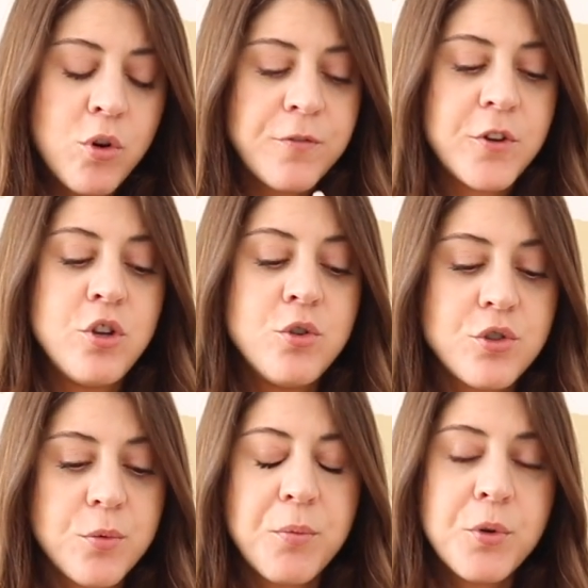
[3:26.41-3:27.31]
or for you
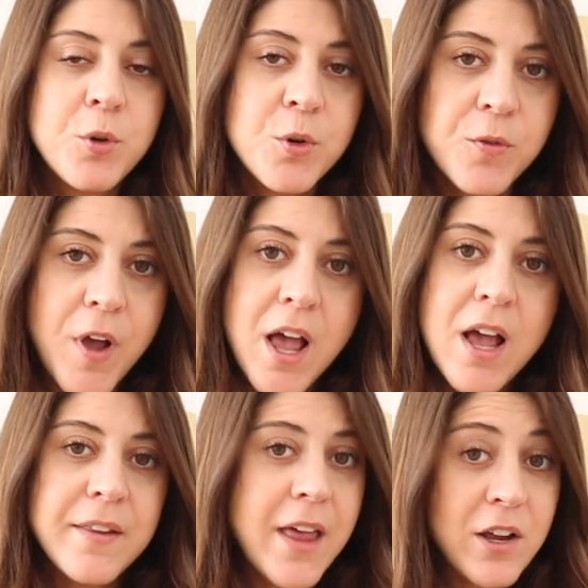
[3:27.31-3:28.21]
to prove
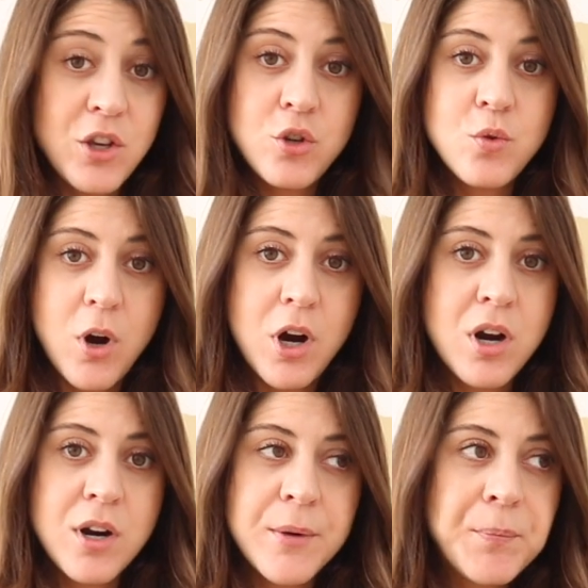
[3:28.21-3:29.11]
that you
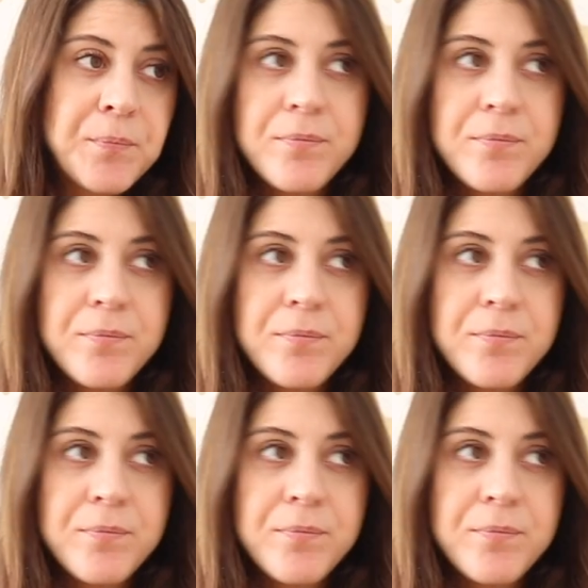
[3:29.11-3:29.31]
are,